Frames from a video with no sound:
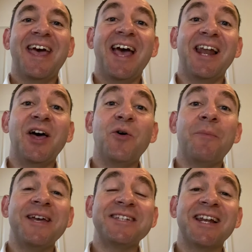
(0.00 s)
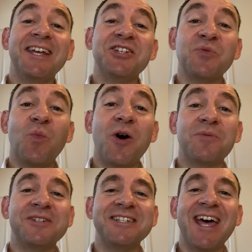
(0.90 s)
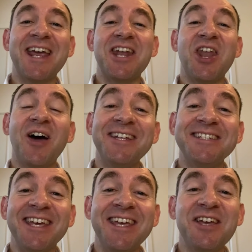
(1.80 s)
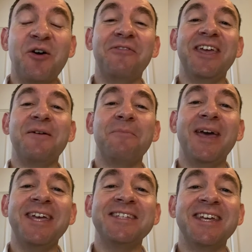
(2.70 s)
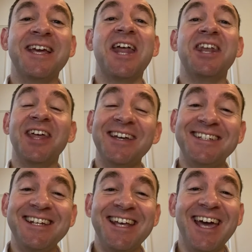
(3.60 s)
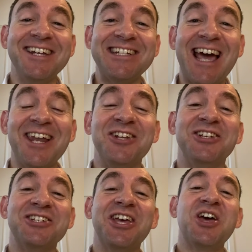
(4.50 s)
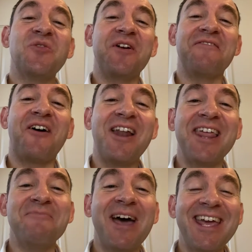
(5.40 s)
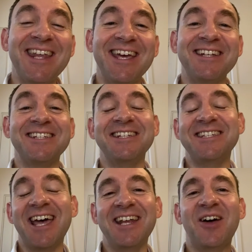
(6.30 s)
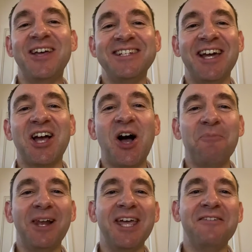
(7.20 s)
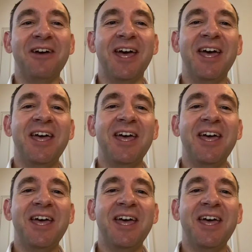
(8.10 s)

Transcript: Hello amazing leaders, and welcome to day 90 of the amazing 90-day challenge. We finally made it to day 90, I can't believe it.